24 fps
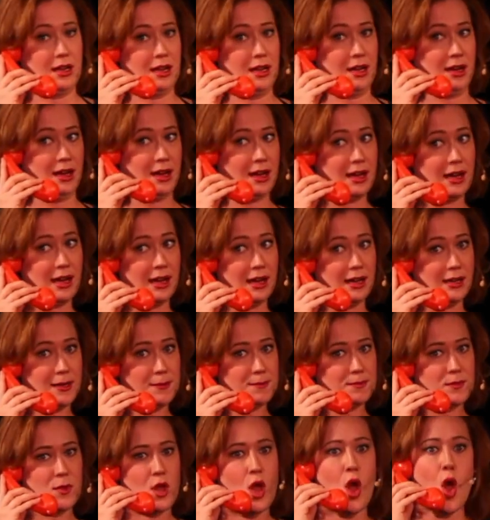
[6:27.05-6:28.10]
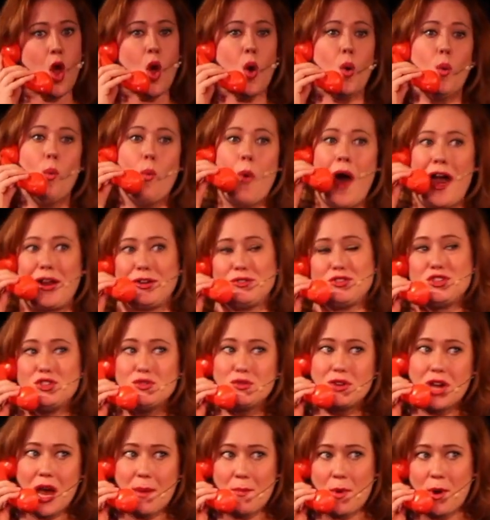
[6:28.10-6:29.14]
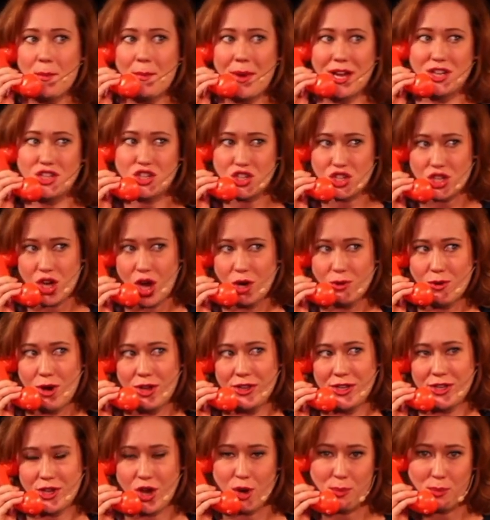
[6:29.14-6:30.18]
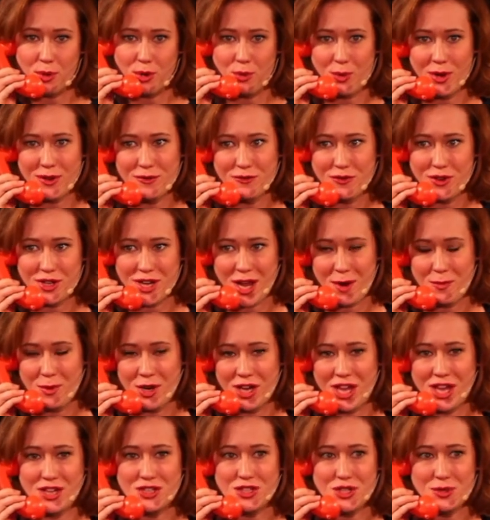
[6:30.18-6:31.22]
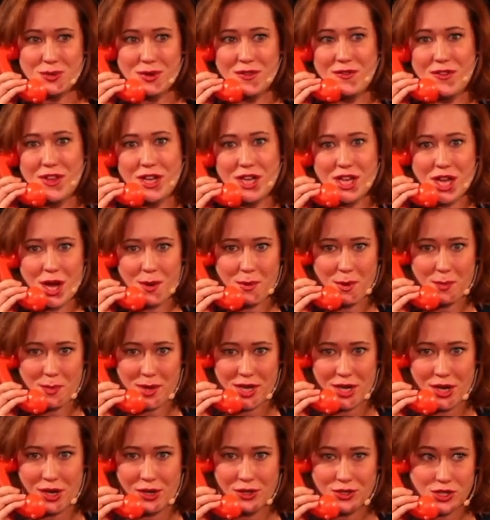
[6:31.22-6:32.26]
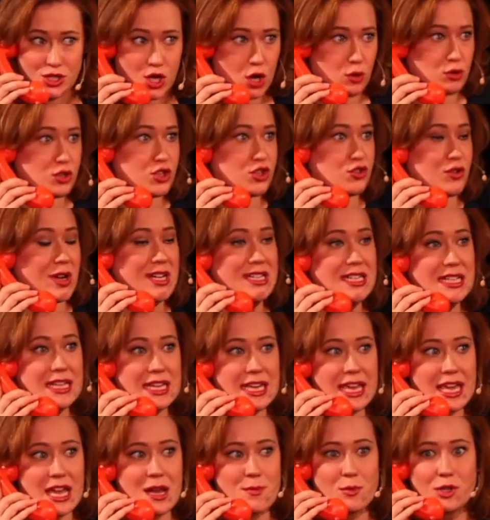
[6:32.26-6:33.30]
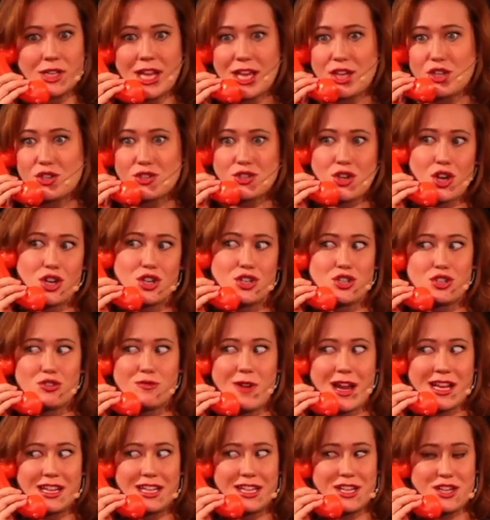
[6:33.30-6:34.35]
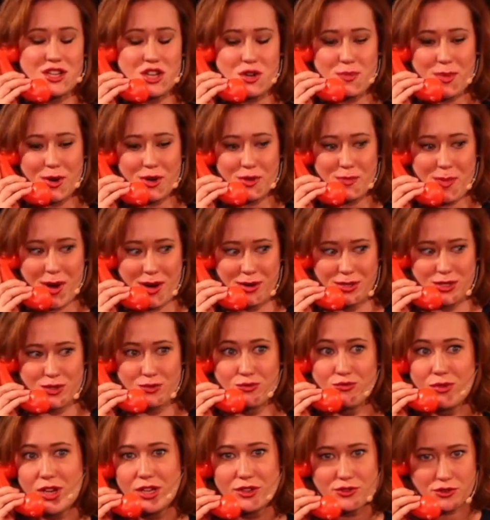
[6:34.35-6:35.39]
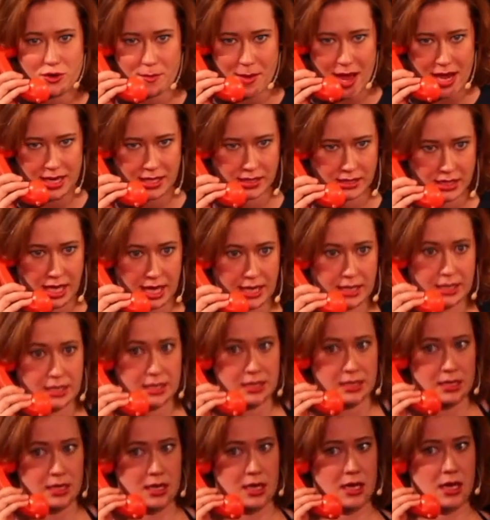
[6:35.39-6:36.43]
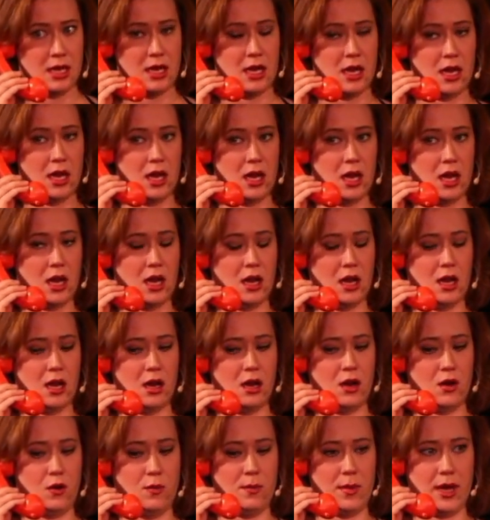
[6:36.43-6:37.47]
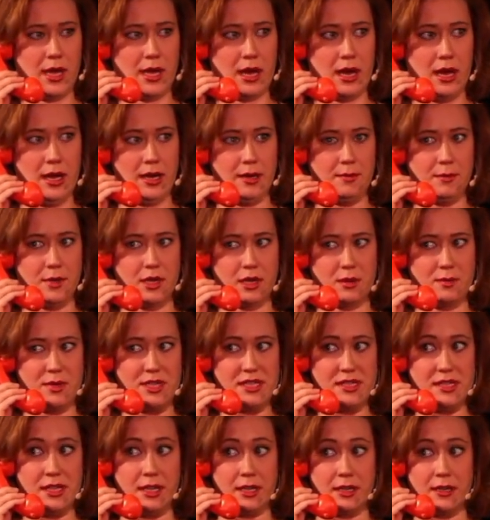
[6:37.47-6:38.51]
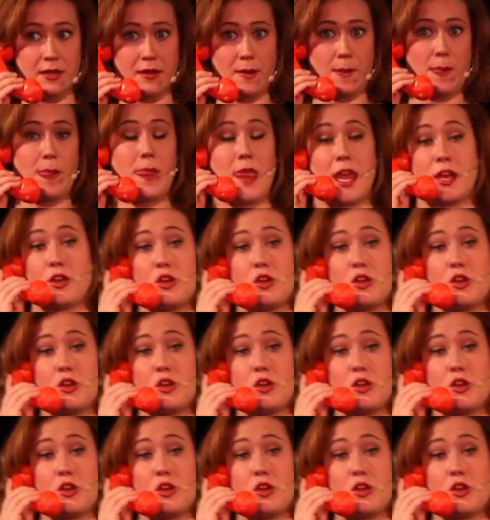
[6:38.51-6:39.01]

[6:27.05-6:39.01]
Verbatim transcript: Uh-huh. Why don't you come on my show on the Oprah Winfrey Network and do a video appeal? You know, straight to the camera like you're talking directly to your birth parents, real dramatic like. Oh my God, I'm gonna be sick. It